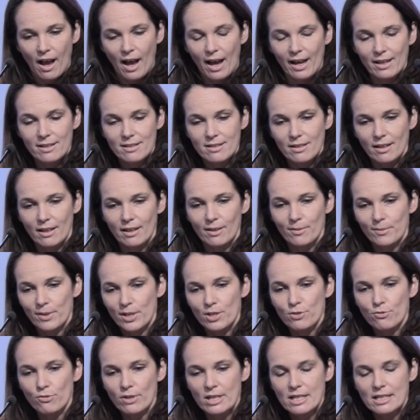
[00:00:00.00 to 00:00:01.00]
And
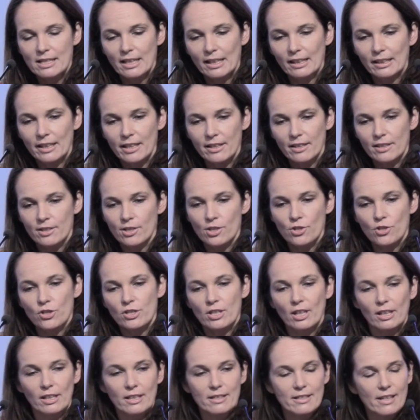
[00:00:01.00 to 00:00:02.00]
interestingly, the
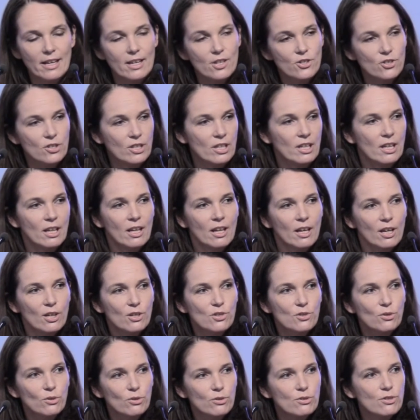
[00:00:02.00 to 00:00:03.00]
digitalization
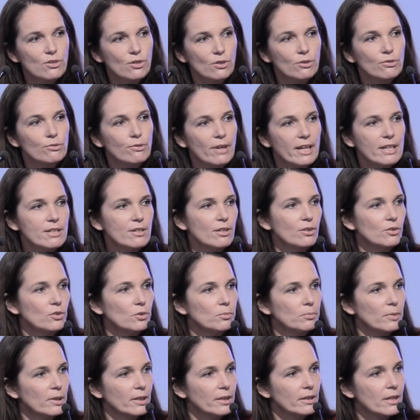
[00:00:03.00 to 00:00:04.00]
is also creating
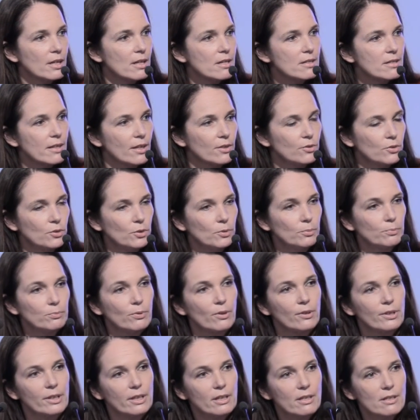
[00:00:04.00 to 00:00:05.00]
new markets and new
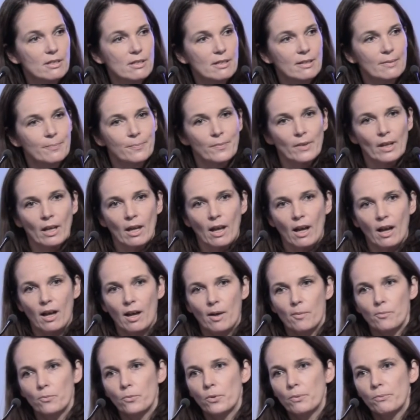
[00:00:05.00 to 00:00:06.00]
products.
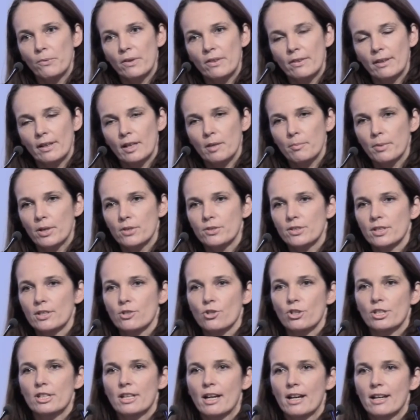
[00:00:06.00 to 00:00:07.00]
When we think about
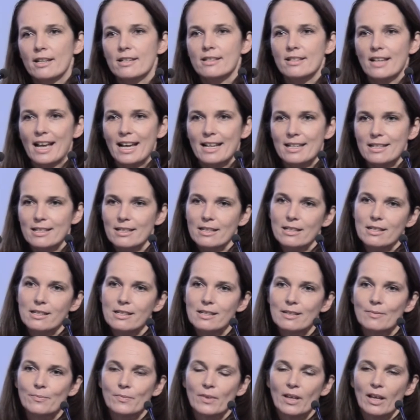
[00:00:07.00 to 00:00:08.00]
digitized
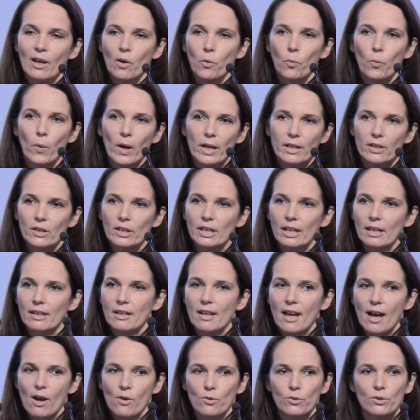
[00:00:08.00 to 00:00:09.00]
assets, where you can
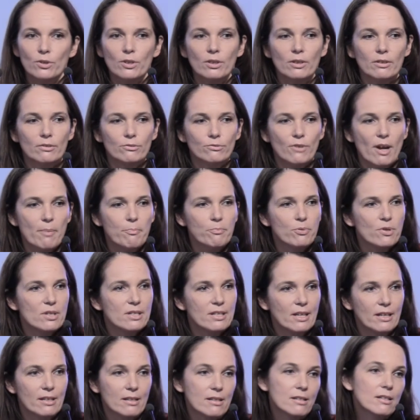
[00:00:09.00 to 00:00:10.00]
now
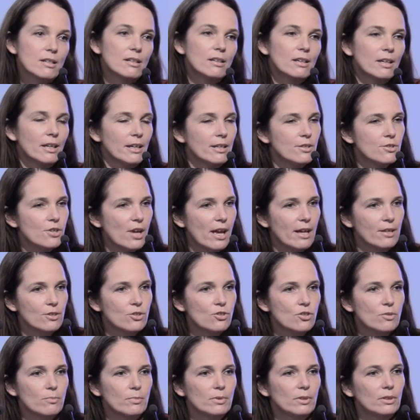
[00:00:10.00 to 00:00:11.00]
represent
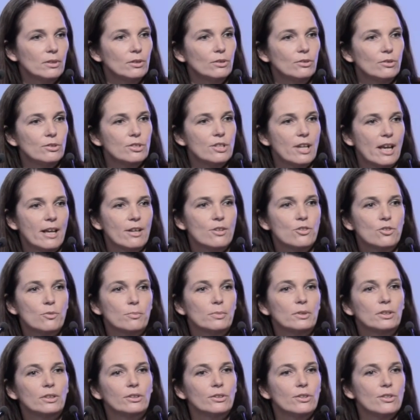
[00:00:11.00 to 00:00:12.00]
intangible or
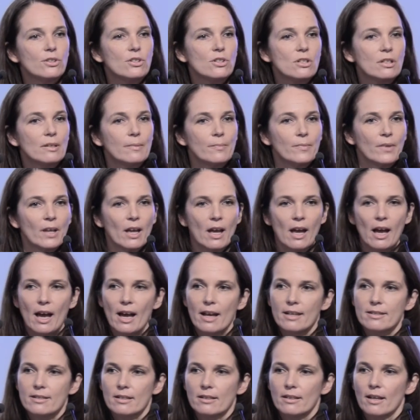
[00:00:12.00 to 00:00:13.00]
tangible goods
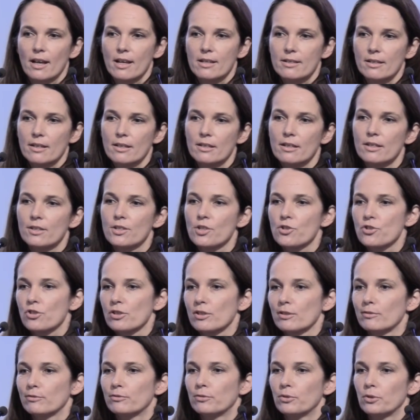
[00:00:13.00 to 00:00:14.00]
as in a
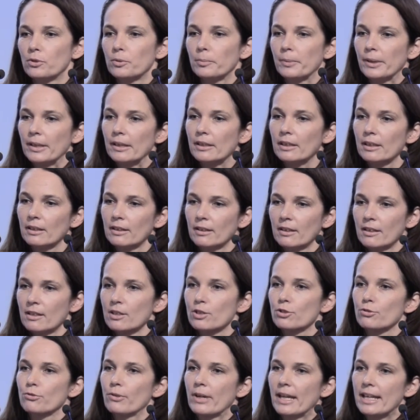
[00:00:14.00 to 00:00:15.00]
digital format,
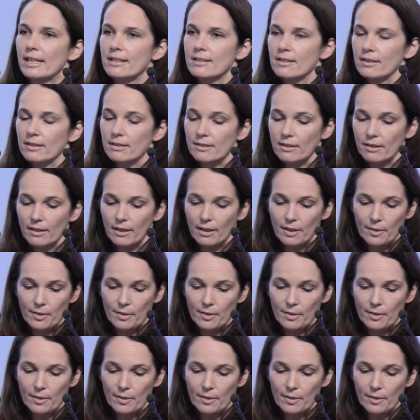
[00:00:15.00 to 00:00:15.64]
created